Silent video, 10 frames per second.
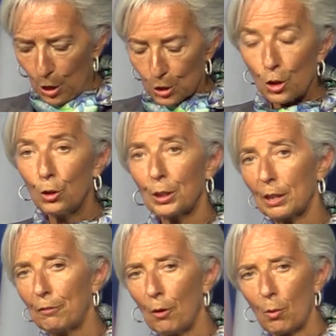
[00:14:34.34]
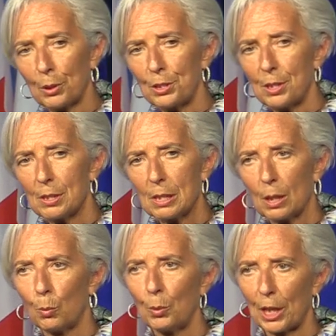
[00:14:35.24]
So looking forward,
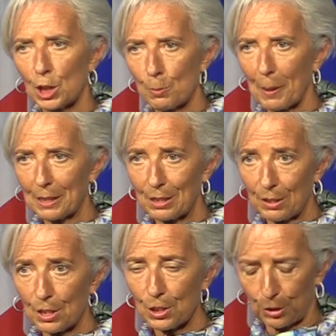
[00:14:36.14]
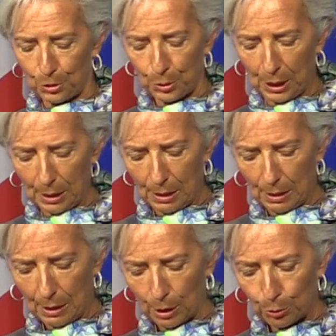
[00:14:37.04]
we expect in this country
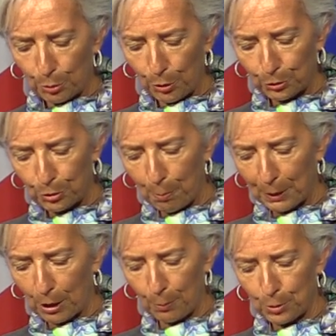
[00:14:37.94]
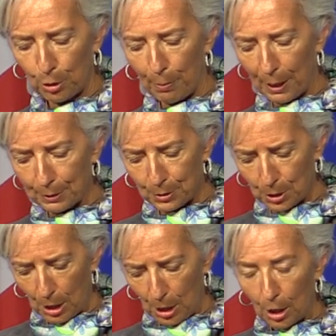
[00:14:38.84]
growth to pick up to about
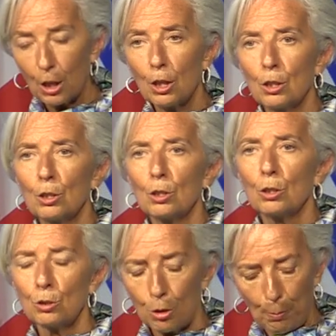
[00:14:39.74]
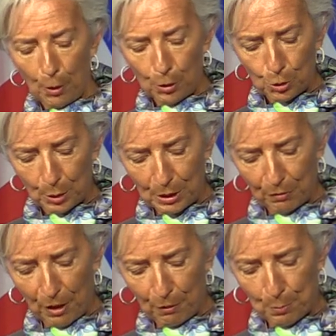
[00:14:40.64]

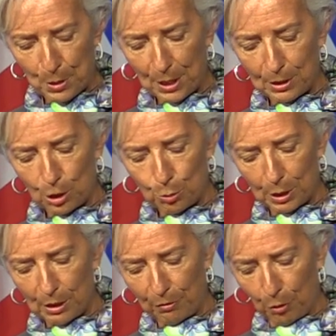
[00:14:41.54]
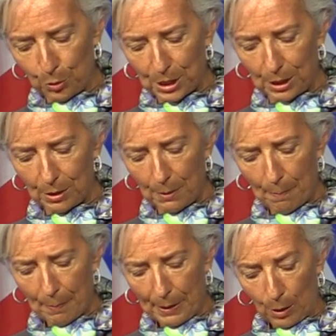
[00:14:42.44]
2.25% in 2014,
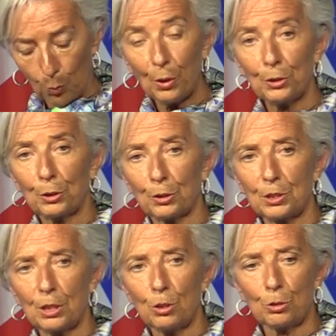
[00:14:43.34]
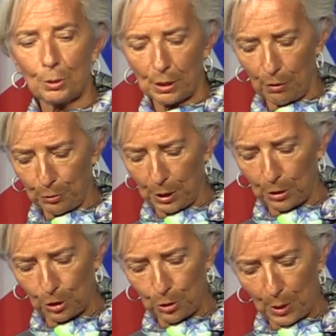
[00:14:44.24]
with the continued recovery
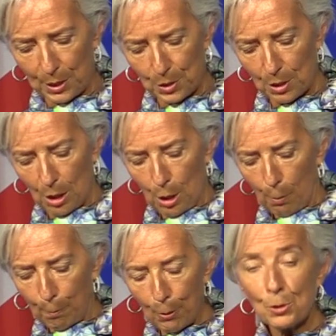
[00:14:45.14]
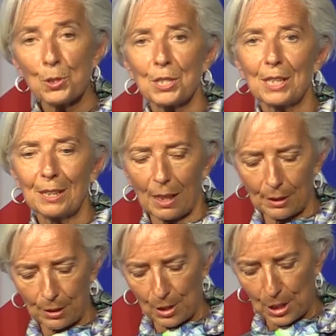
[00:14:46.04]
in the US, boosting
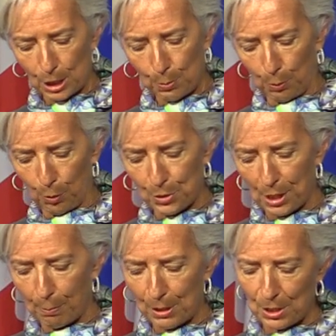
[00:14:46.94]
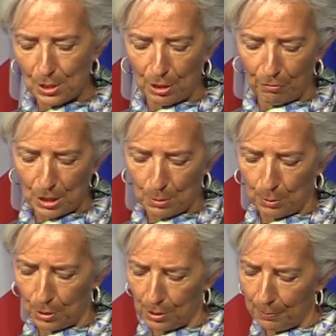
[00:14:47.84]
Canada's exports and business
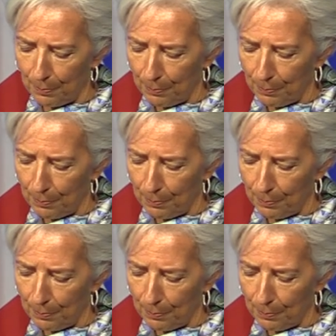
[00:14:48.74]
investment.